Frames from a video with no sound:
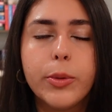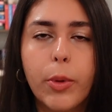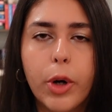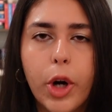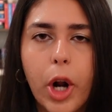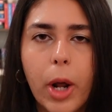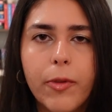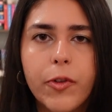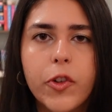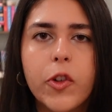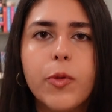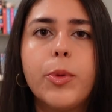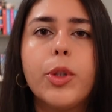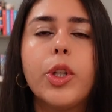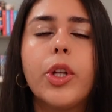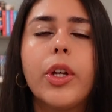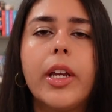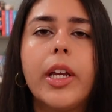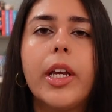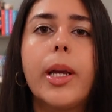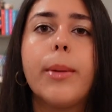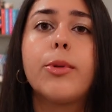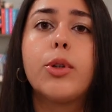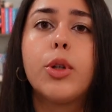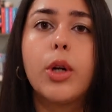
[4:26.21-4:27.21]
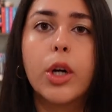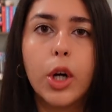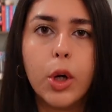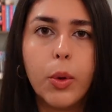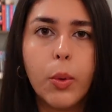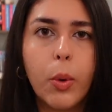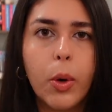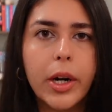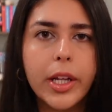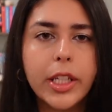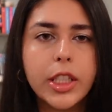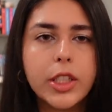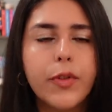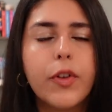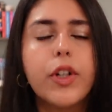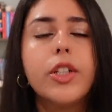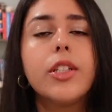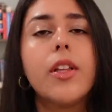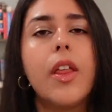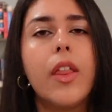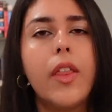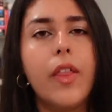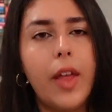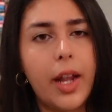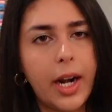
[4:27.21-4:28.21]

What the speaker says: more comfortable looking up trigger warnings first,